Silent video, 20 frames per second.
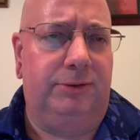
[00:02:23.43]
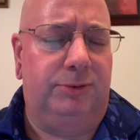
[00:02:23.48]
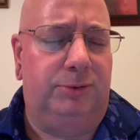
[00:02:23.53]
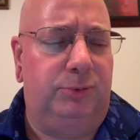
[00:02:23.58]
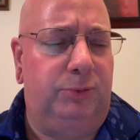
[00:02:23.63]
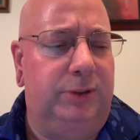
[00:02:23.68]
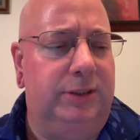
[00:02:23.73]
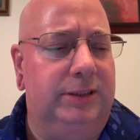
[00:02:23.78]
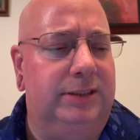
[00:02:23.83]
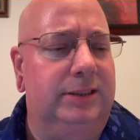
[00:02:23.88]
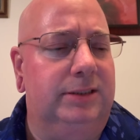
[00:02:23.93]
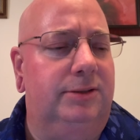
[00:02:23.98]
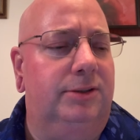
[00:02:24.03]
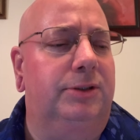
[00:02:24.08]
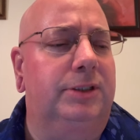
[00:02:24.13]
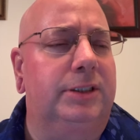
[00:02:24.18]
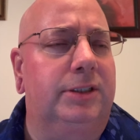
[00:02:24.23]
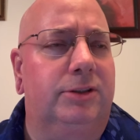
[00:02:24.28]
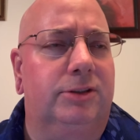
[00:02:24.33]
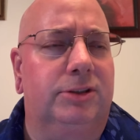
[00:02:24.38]
twenty-six
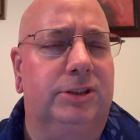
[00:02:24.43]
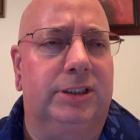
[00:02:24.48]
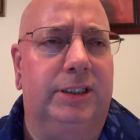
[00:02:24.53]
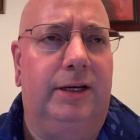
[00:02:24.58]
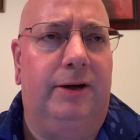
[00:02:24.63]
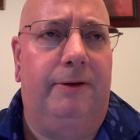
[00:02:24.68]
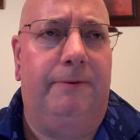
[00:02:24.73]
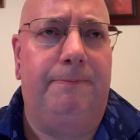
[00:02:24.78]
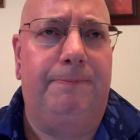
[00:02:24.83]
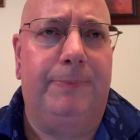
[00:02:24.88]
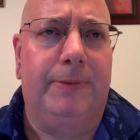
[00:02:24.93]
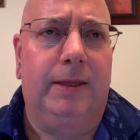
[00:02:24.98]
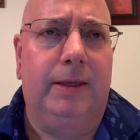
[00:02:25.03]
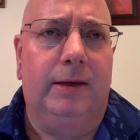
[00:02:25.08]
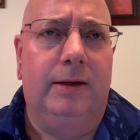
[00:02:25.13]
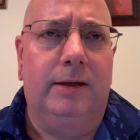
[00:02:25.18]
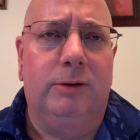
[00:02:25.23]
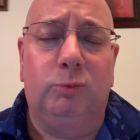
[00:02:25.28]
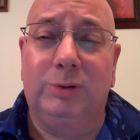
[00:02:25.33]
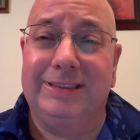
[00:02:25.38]
hundred ago
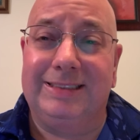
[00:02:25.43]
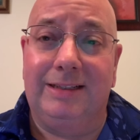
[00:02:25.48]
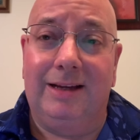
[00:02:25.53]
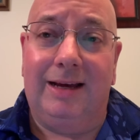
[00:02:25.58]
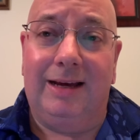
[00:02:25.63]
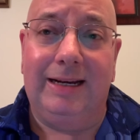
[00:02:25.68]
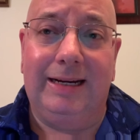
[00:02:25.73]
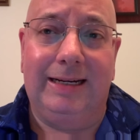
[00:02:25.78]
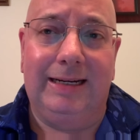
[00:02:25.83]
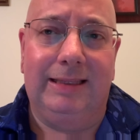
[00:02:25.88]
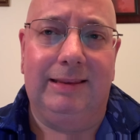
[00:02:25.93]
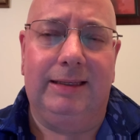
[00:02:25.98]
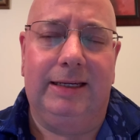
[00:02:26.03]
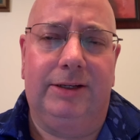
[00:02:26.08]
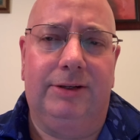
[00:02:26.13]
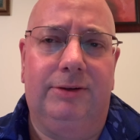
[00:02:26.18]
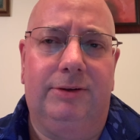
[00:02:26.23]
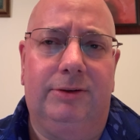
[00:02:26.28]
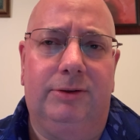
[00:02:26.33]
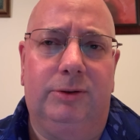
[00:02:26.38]
was not
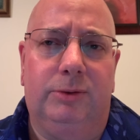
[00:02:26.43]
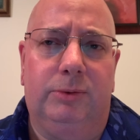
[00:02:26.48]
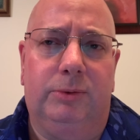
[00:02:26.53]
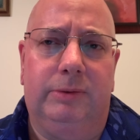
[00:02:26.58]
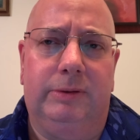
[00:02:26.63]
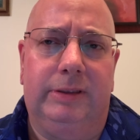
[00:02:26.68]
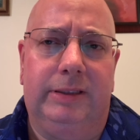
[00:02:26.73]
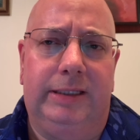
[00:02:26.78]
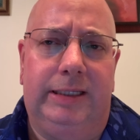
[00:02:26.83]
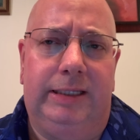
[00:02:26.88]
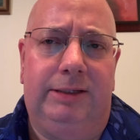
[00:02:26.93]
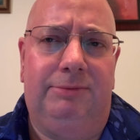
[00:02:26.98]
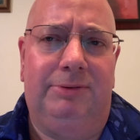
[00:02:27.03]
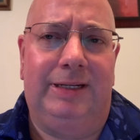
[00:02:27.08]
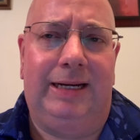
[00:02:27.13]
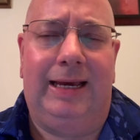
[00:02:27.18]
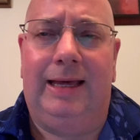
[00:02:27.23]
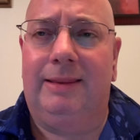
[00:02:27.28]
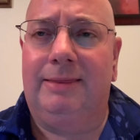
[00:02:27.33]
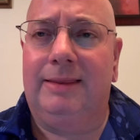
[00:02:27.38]
anything new.
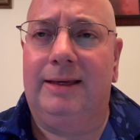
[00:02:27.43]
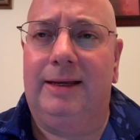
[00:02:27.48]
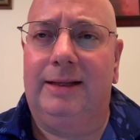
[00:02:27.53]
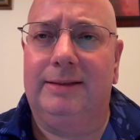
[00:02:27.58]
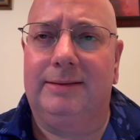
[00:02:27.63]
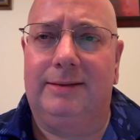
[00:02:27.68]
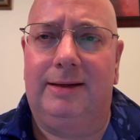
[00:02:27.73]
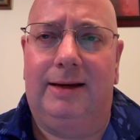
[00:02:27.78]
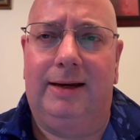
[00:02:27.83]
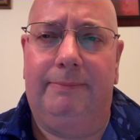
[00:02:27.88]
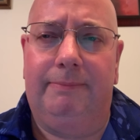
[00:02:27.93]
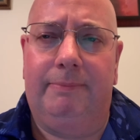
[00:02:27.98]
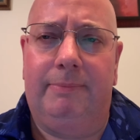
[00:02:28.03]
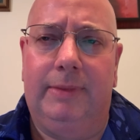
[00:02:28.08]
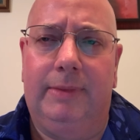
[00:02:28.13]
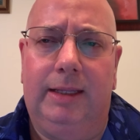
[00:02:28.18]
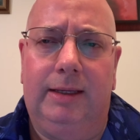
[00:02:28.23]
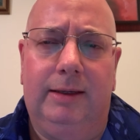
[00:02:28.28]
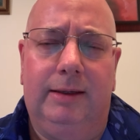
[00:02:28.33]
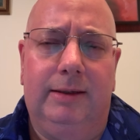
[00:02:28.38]
Even at that time,
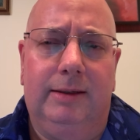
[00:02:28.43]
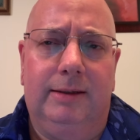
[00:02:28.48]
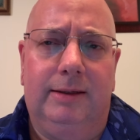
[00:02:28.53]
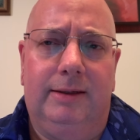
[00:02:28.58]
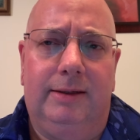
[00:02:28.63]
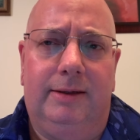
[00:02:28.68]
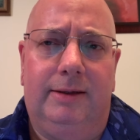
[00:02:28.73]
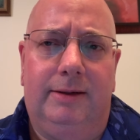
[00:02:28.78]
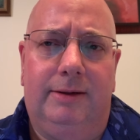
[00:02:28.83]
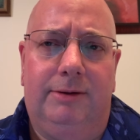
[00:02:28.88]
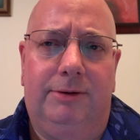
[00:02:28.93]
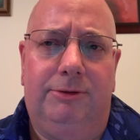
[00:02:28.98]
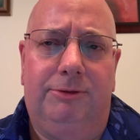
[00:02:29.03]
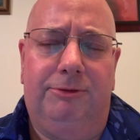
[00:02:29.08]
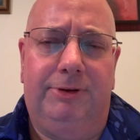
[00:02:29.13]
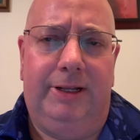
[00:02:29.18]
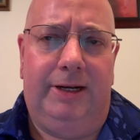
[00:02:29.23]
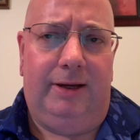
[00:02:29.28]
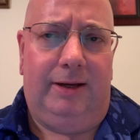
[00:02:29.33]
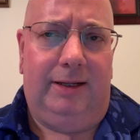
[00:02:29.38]
uh,
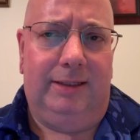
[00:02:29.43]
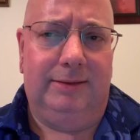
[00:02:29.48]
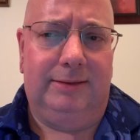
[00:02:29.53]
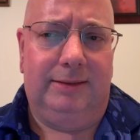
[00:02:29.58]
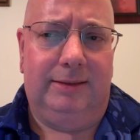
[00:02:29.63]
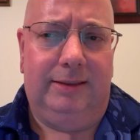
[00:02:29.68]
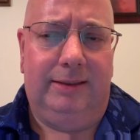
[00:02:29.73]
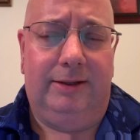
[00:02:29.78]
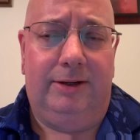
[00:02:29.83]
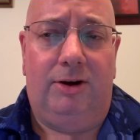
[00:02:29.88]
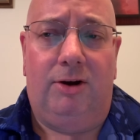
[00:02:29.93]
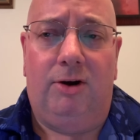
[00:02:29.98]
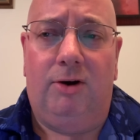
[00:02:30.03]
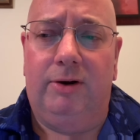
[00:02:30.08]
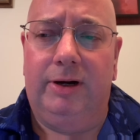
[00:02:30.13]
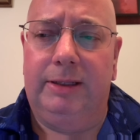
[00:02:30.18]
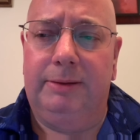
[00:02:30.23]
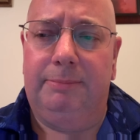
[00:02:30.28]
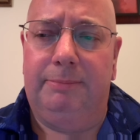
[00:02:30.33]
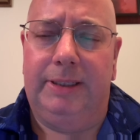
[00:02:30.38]
Vedanta had
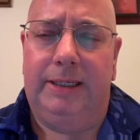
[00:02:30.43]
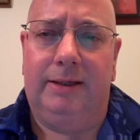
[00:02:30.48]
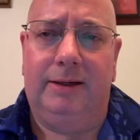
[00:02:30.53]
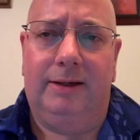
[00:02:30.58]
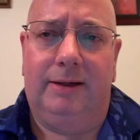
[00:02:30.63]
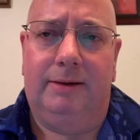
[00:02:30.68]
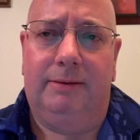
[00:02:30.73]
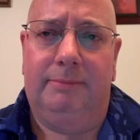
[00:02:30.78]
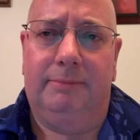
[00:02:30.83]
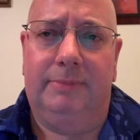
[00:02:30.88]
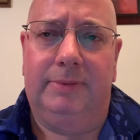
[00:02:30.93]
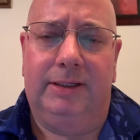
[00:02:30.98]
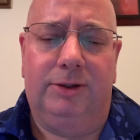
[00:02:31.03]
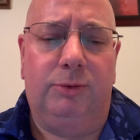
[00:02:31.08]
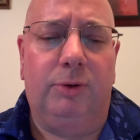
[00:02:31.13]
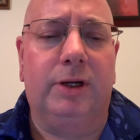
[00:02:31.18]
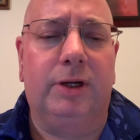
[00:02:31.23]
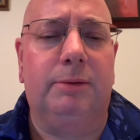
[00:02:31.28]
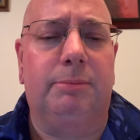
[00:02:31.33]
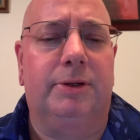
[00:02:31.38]
already become
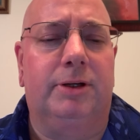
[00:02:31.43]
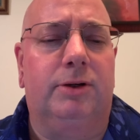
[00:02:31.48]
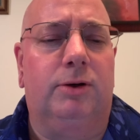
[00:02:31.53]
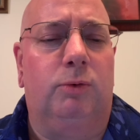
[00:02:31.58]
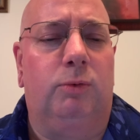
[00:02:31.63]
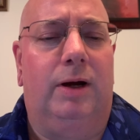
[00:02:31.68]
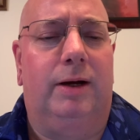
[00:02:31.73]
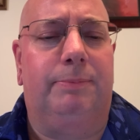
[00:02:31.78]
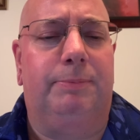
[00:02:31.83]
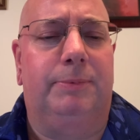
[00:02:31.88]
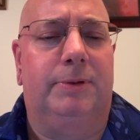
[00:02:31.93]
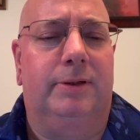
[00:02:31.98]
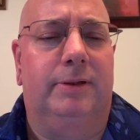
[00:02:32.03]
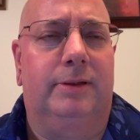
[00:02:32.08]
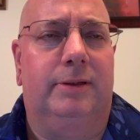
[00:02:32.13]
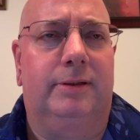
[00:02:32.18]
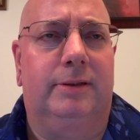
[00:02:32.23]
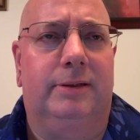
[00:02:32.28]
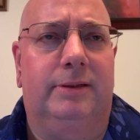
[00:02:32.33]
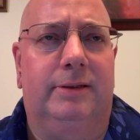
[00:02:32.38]
incredibly corrupted.